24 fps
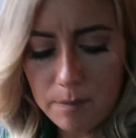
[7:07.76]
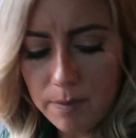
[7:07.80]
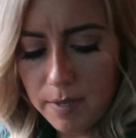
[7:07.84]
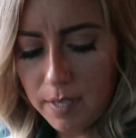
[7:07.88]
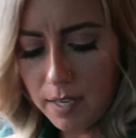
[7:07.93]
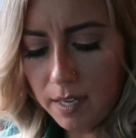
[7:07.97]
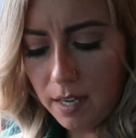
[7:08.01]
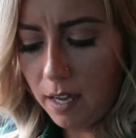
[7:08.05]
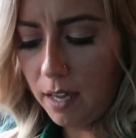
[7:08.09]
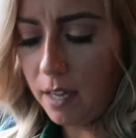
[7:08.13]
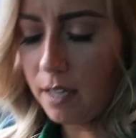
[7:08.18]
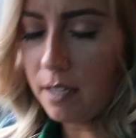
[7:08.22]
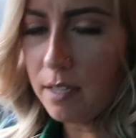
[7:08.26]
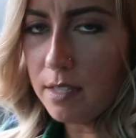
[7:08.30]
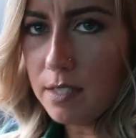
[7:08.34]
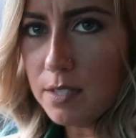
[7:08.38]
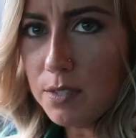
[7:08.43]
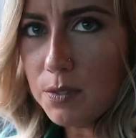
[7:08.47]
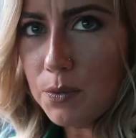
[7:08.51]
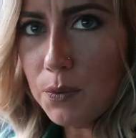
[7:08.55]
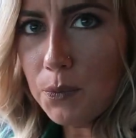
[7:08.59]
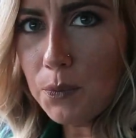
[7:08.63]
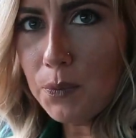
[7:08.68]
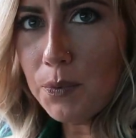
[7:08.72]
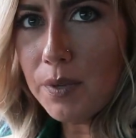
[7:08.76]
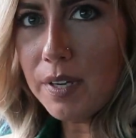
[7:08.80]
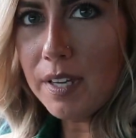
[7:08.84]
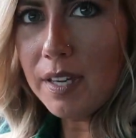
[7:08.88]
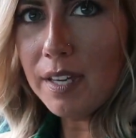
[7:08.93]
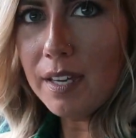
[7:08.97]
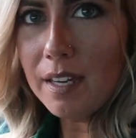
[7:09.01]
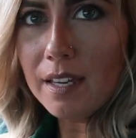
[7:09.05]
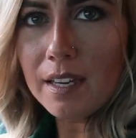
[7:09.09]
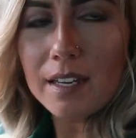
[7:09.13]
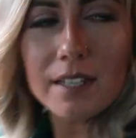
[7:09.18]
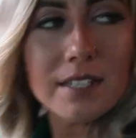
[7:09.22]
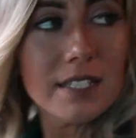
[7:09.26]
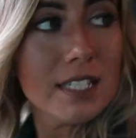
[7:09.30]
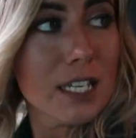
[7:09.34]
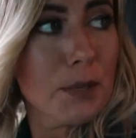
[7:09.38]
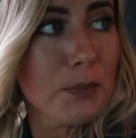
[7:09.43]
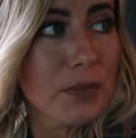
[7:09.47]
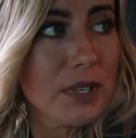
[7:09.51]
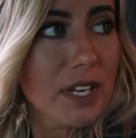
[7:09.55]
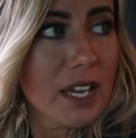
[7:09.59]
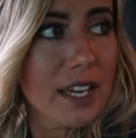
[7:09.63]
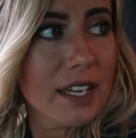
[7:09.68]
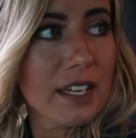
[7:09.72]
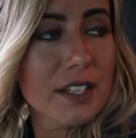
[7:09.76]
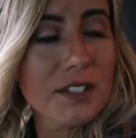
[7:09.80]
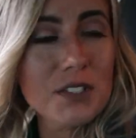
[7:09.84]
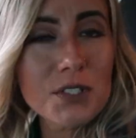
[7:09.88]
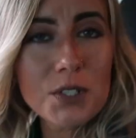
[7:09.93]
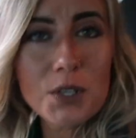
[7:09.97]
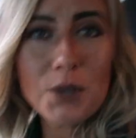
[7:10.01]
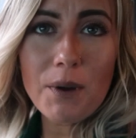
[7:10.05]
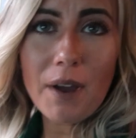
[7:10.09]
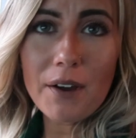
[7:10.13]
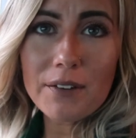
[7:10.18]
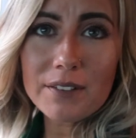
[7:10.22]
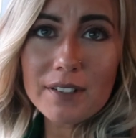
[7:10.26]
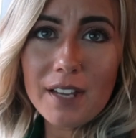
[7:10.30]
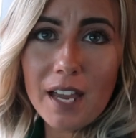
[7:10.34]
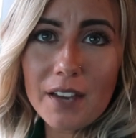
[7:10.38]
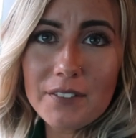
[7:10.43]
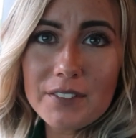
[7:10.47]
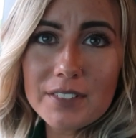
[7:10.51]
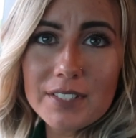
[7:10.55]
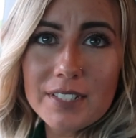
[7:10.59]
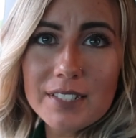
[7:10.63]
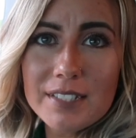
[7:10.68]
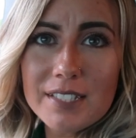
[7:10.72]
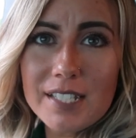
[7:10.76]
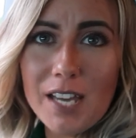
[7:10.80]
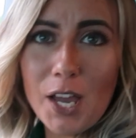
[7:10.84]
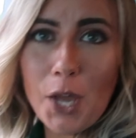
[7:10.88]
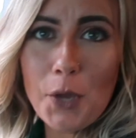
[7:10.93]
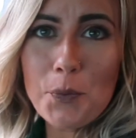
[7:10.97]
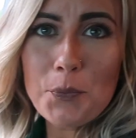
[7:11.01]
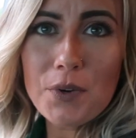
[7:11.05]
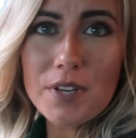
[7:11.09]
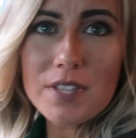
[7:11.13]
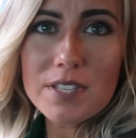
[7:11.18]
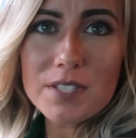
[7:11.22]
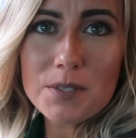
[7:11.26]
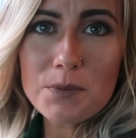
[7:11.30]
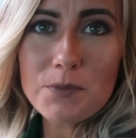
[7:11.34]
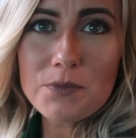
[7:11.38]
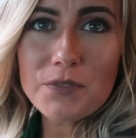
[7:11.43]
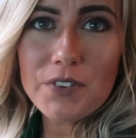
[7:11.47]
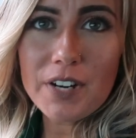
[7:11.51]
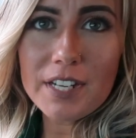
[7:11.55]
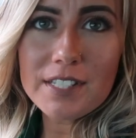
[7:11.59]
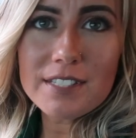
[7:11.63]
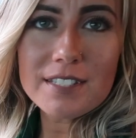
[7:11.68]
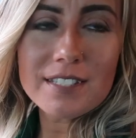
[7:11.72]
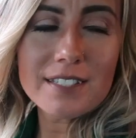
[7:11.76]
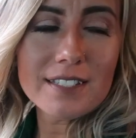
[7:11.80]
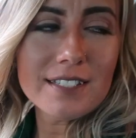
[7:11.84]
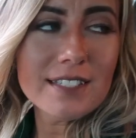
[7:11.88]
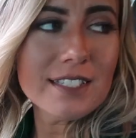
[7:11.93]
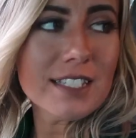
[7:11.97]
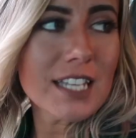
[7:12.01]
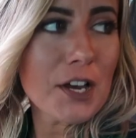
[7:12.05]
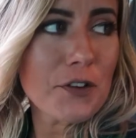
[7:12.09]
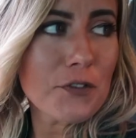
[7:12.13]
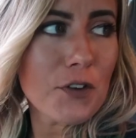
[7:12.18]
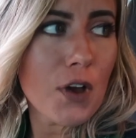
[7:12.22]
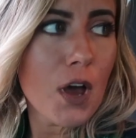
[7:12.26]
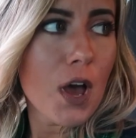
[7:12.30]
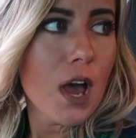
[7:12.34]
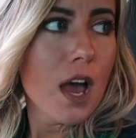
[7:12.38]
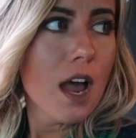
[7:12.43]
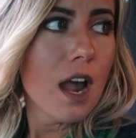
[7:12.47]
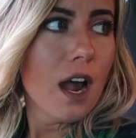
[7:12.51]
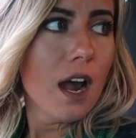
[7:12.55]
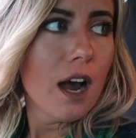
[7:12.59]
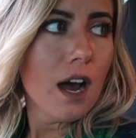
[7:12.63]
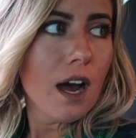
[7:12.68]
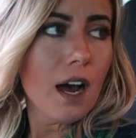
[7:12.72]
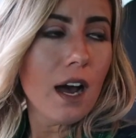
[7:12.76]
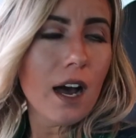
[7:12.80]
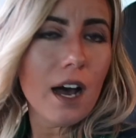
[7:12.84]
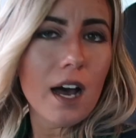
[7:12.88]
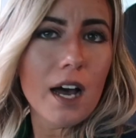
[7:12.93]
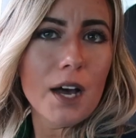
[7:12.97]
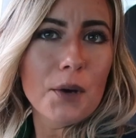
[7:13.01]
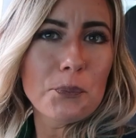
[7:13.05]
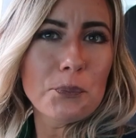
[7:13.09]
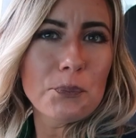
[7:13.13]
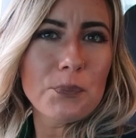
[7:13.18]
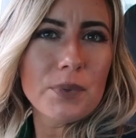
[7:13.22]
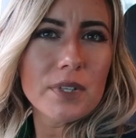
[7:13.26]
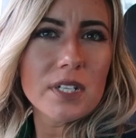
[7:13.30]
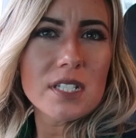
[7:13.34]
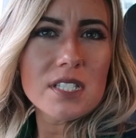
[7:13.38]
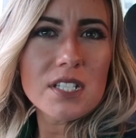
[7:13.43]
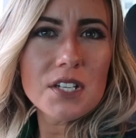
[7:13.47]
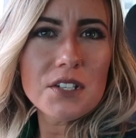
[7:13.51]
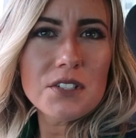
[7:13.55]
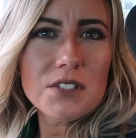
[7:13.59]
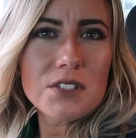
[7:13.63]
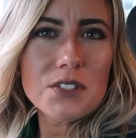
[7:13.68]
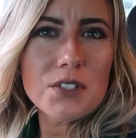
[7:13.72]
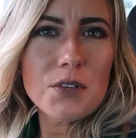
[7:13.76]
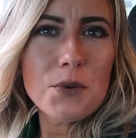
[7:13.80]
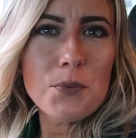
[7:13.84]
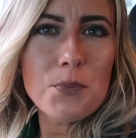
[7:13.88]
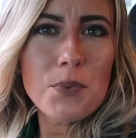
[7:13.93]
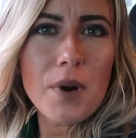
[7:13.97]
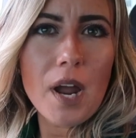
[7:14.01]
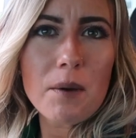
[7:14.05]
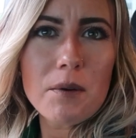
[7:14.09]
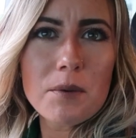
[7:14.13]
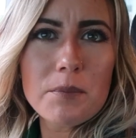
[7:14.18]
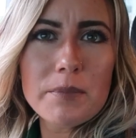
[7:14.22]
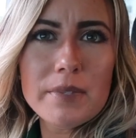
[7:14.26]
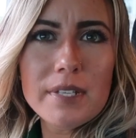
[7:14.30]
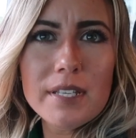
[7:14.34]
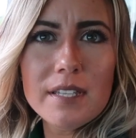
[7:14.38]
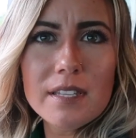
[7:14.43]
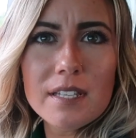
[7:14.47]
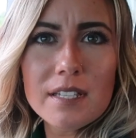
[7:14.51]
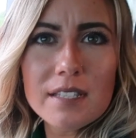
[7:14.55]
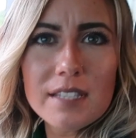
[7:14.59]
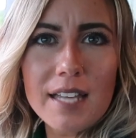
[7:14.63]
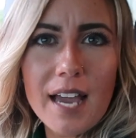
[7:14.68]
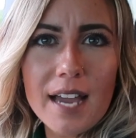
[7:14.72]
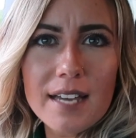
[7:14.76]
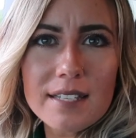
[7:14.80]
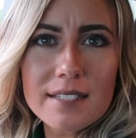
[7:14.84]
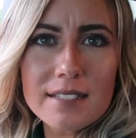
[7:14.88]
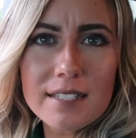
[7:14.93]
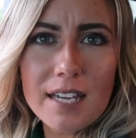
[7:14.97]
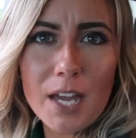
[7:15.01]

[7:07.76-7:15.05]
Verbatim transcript: because we, Tim and I get to go out and have a good time with some friends and stuff. Um, but it's also probably the last